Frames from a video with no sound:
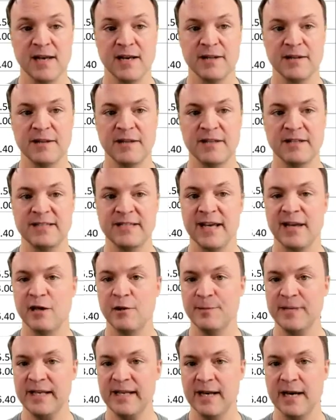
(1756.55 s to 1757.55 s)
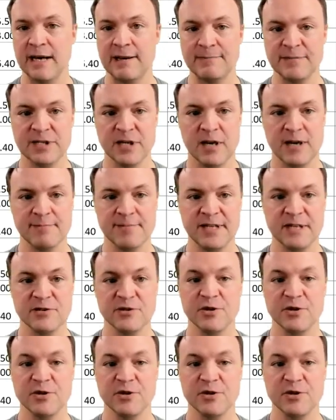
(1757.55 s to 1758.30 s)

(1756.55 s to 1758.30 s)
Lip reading: the tell me up top here.